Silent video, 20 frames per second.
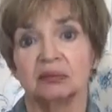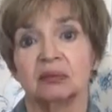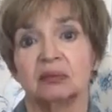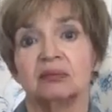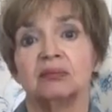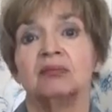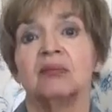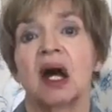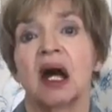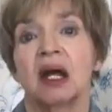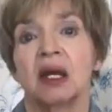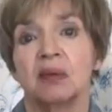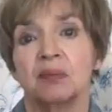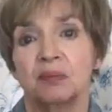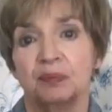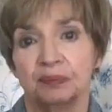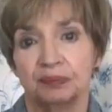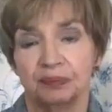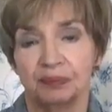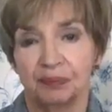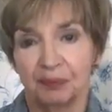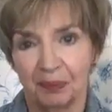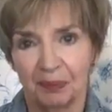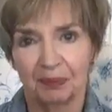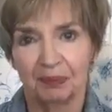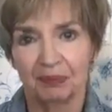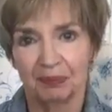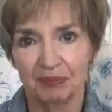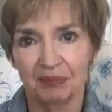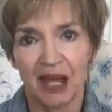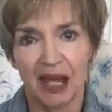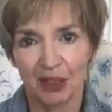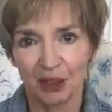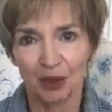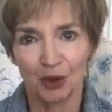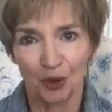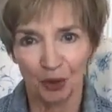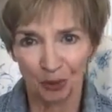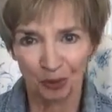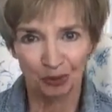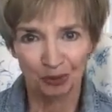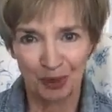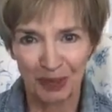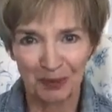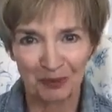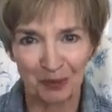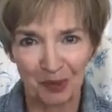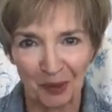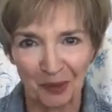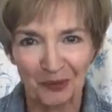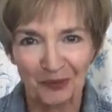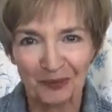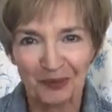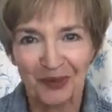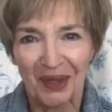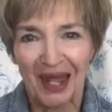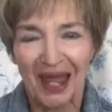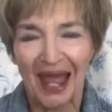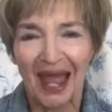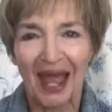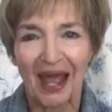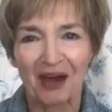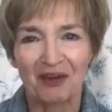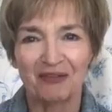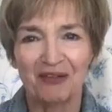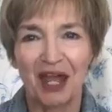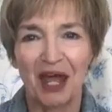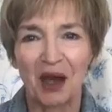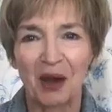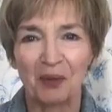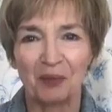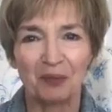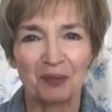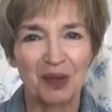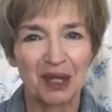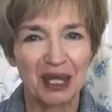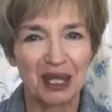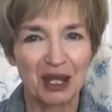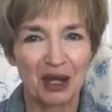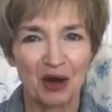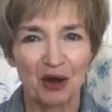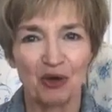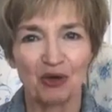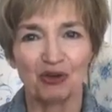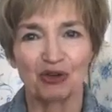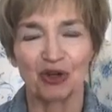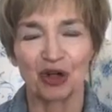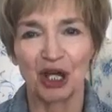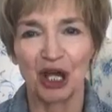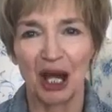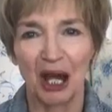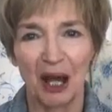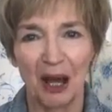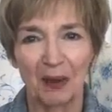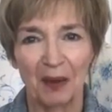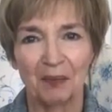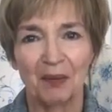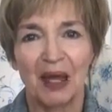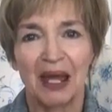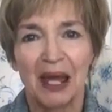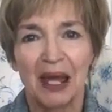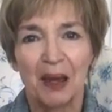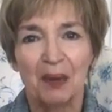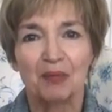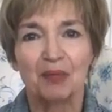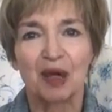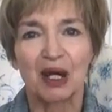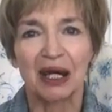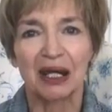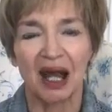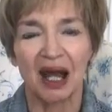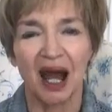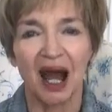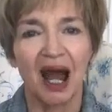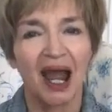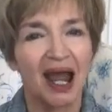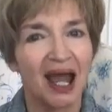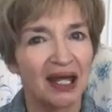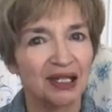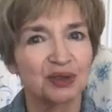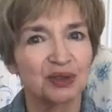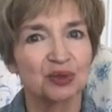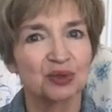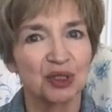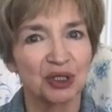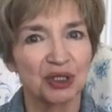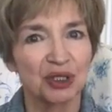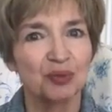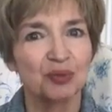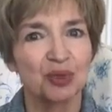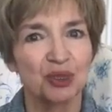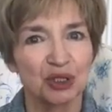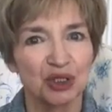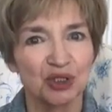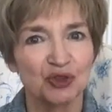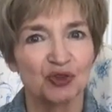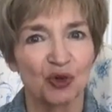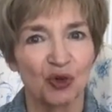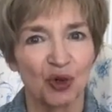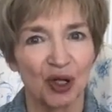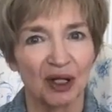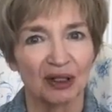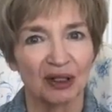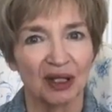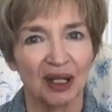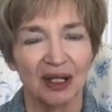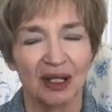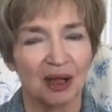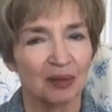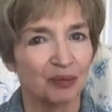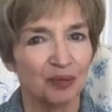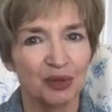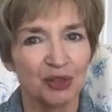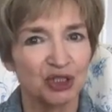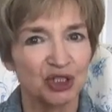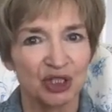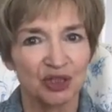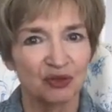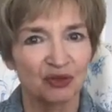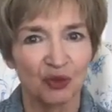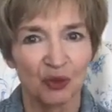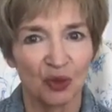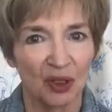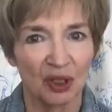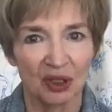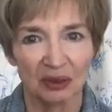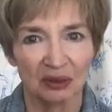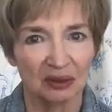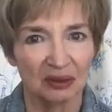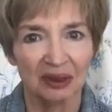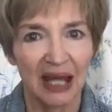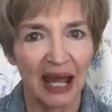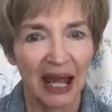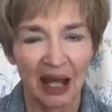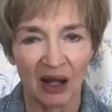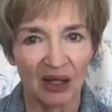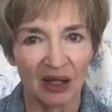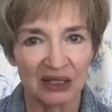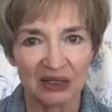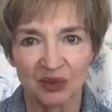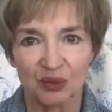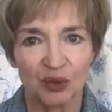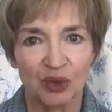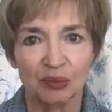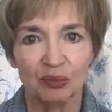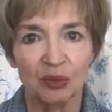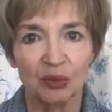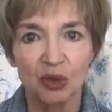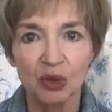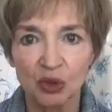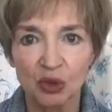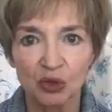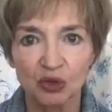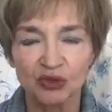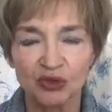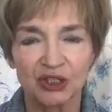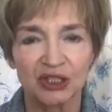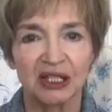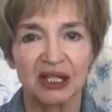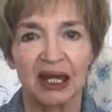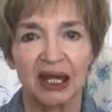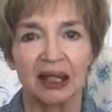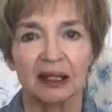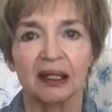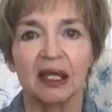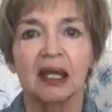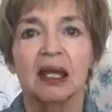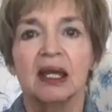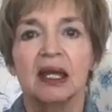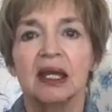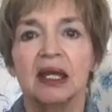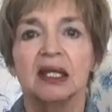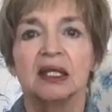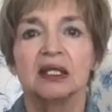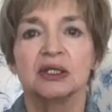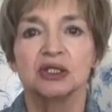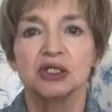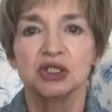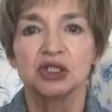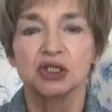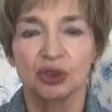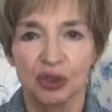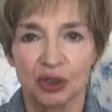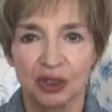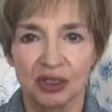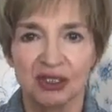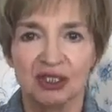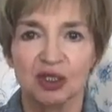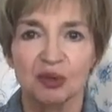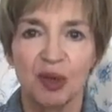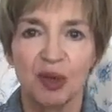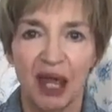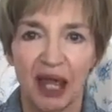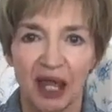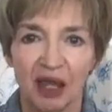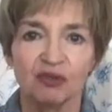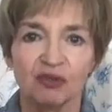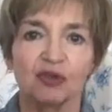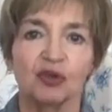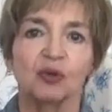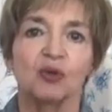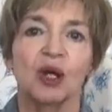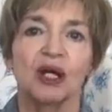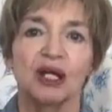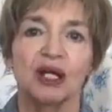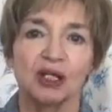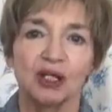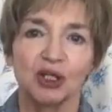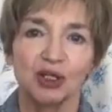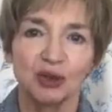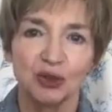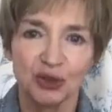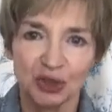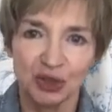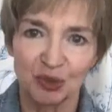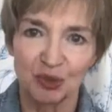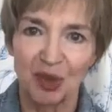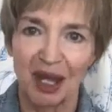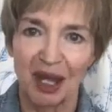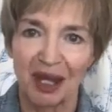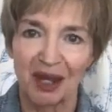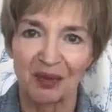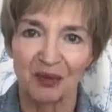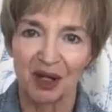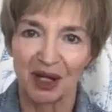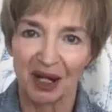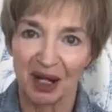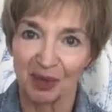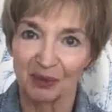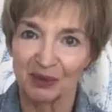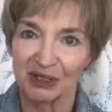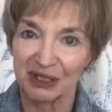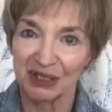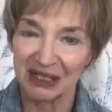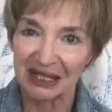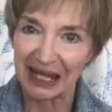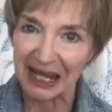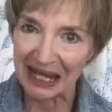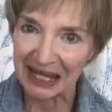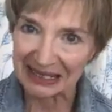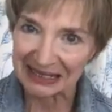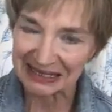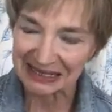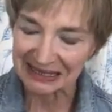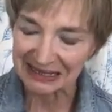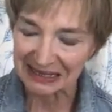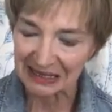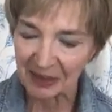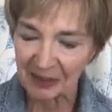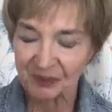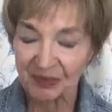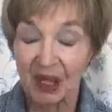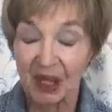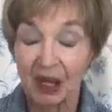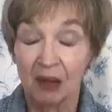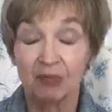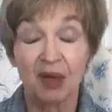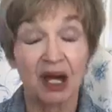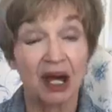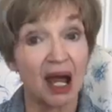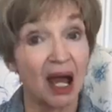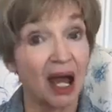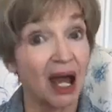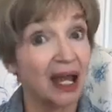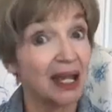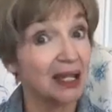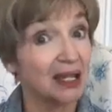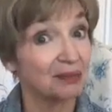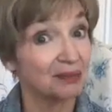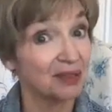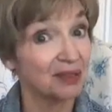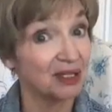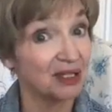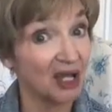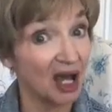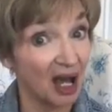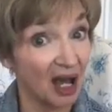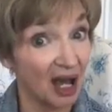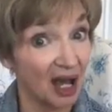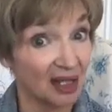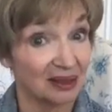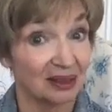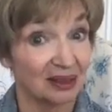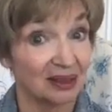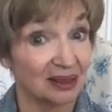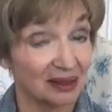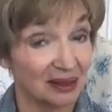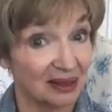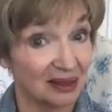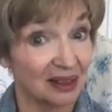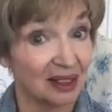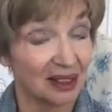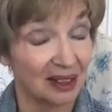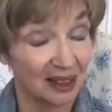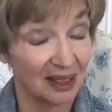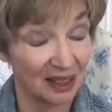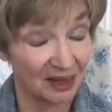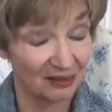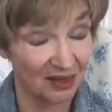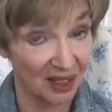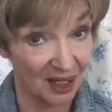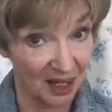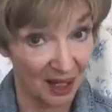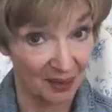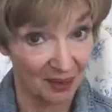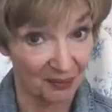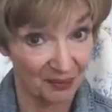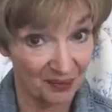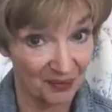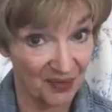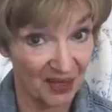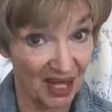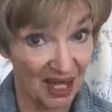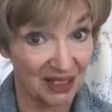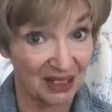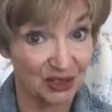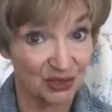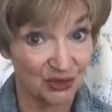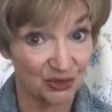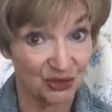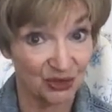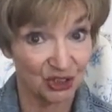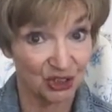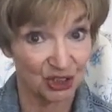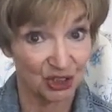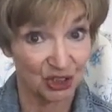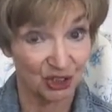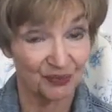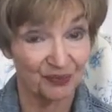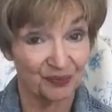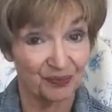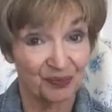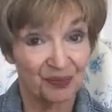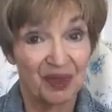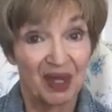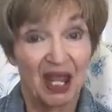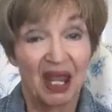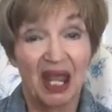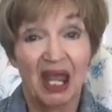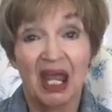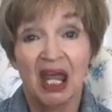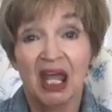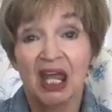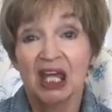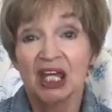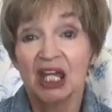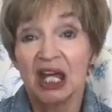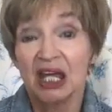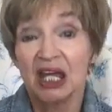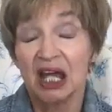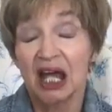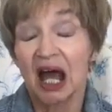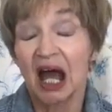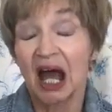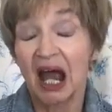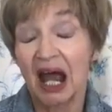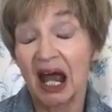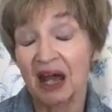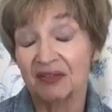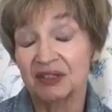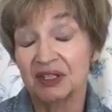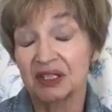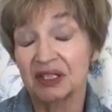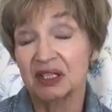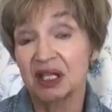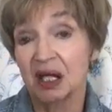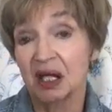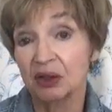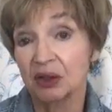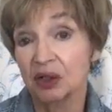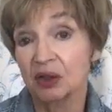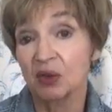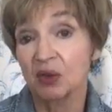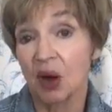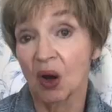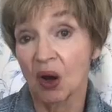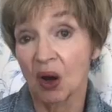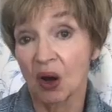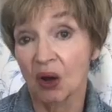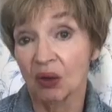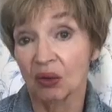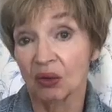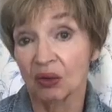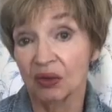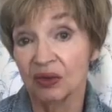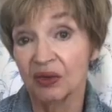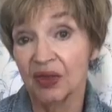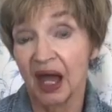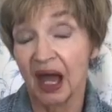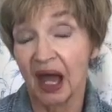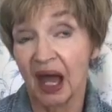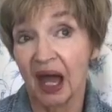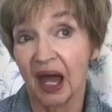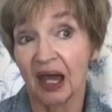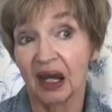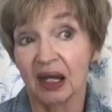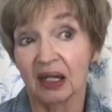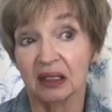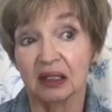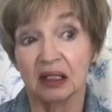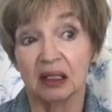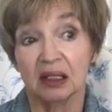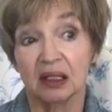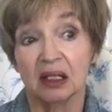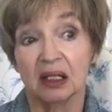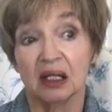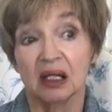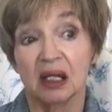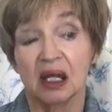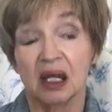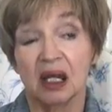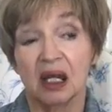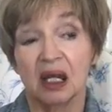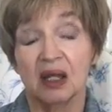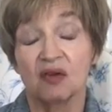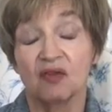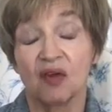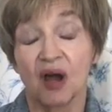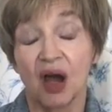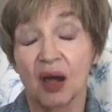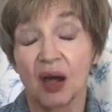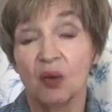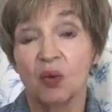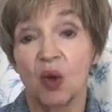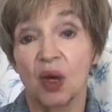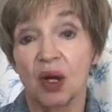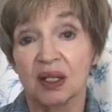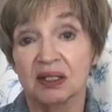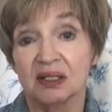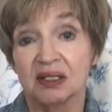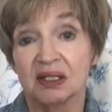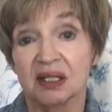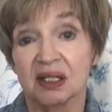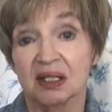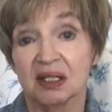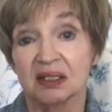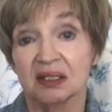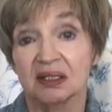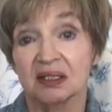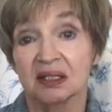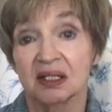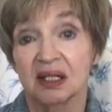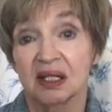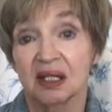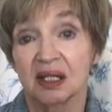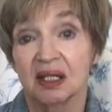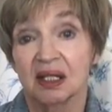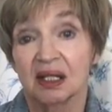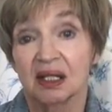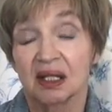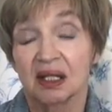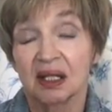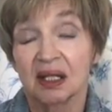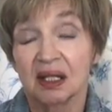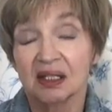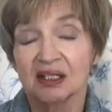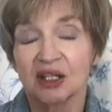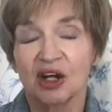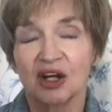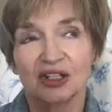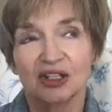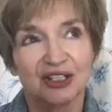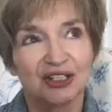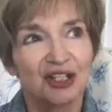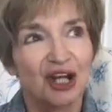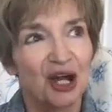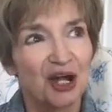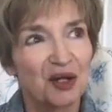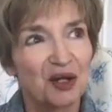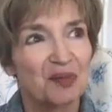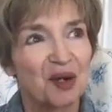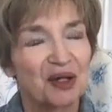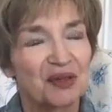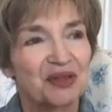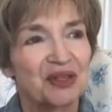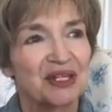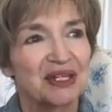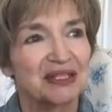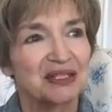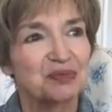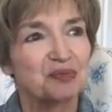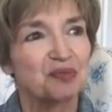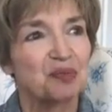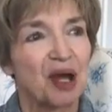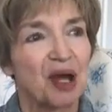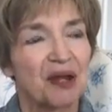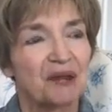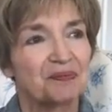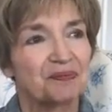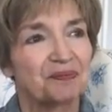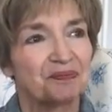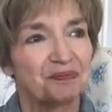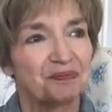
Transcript: my medical people have helped me overcome, but I had to really push for it. And I'm pushing for it now as we move to get insurance to pay for what it used to pay when I was in Kansas. But I am not giving up, that is for sure. I have to tell you all that if I wasn't, it's hard to talk about this, but